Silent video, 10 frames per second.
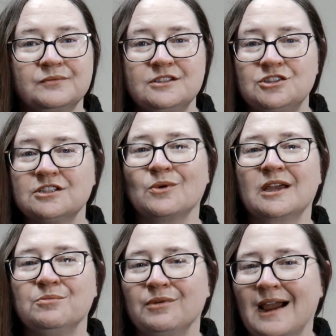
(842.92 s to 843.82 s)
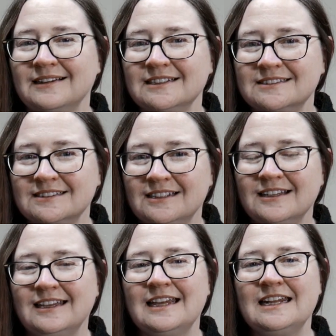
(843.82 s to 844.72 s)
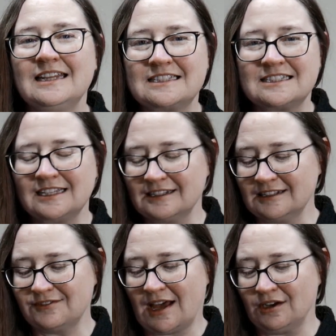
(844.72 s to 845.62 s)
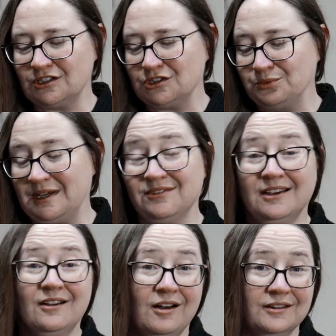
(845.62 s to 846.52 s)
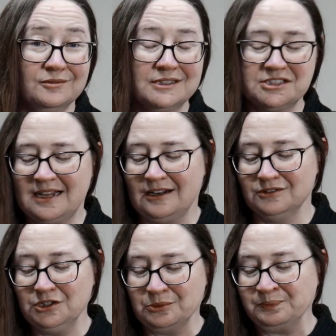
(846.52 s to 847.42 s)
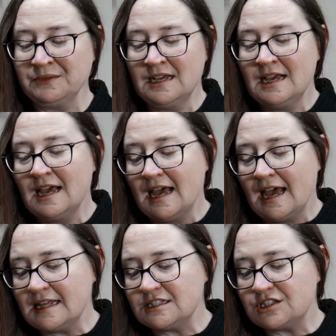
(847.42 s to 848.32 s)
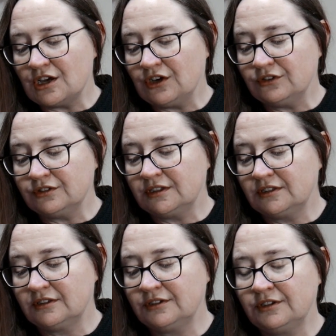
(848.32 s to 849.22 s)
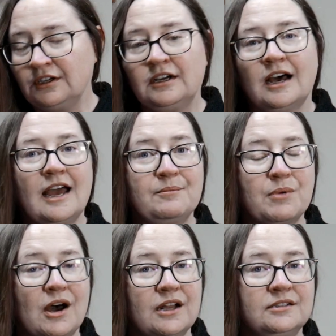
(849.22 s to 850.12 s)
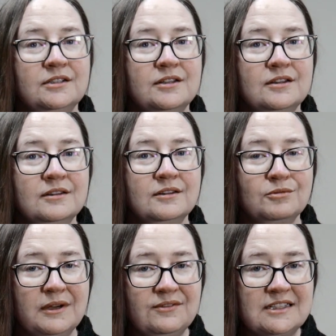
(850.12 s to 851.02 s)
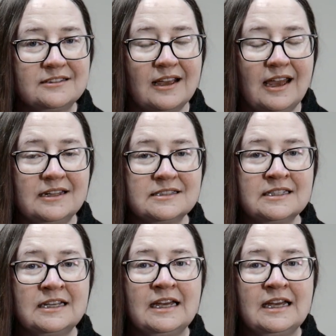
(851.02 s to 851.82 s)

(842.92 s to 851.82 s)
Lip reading: just so I can practice getting the skill of how to do weaving on the rigid Heddle loom. And so I bought 3 of these skeins